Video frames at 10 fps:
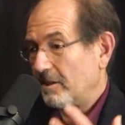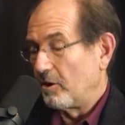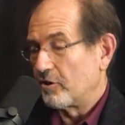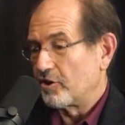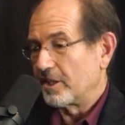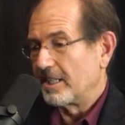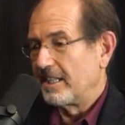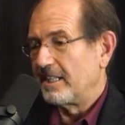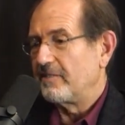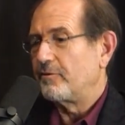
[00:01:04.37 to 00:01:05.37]
logic,
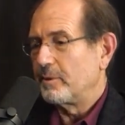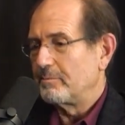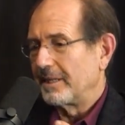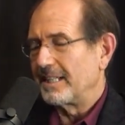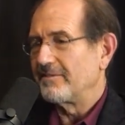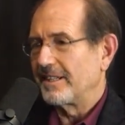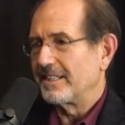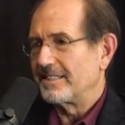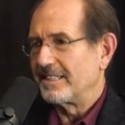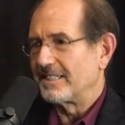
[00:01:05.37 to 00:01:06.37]
if we believe it
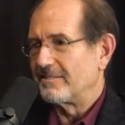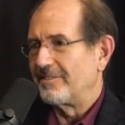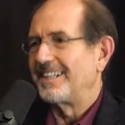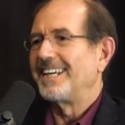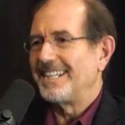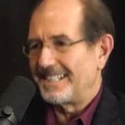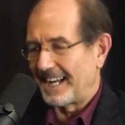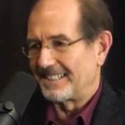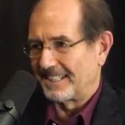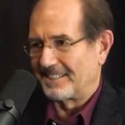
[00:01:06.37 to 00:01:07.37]
exists, then it
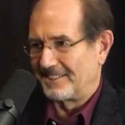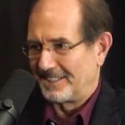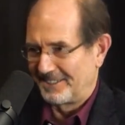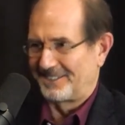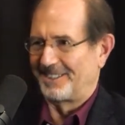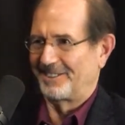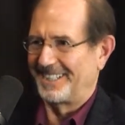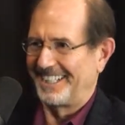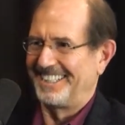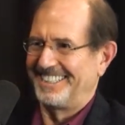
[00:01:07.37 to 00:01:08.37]
does exist,
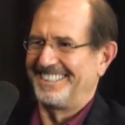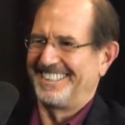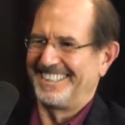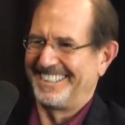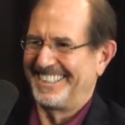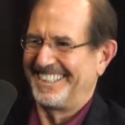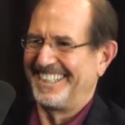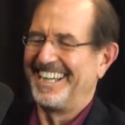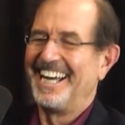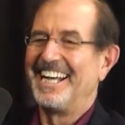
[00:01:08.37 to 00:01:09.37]
okay? Yeah.
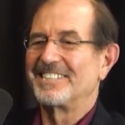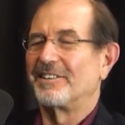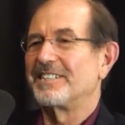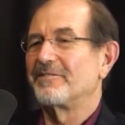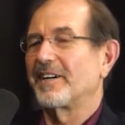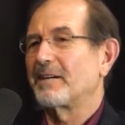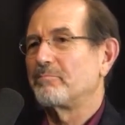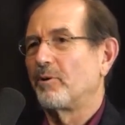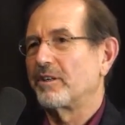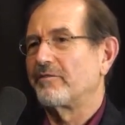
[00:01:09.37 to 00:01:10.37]
So it's very
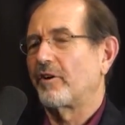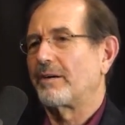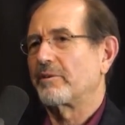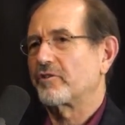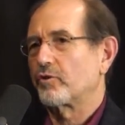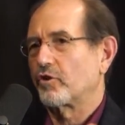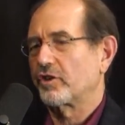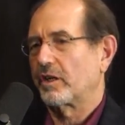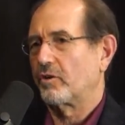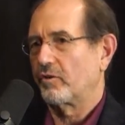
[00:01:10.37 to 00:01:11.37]
important for our
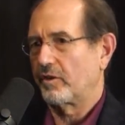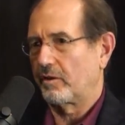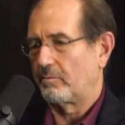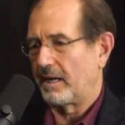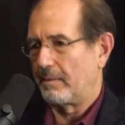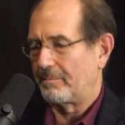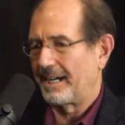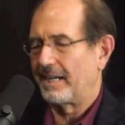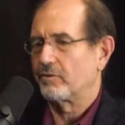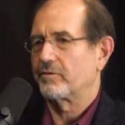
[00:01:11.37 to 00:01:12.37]
social
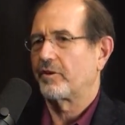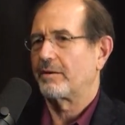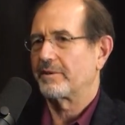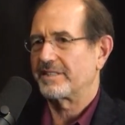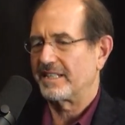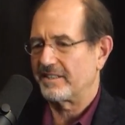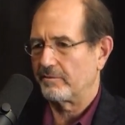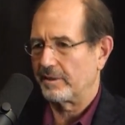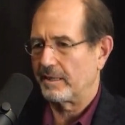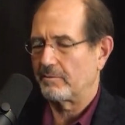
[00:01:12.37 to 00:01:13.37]
apparatus, for our sense of
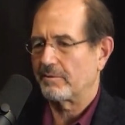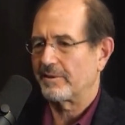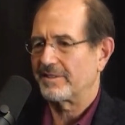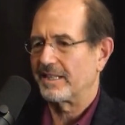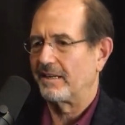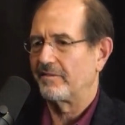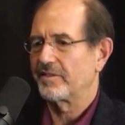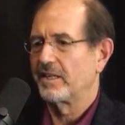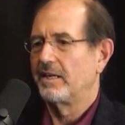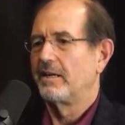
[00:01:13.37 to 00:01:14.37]
idea of ourselves,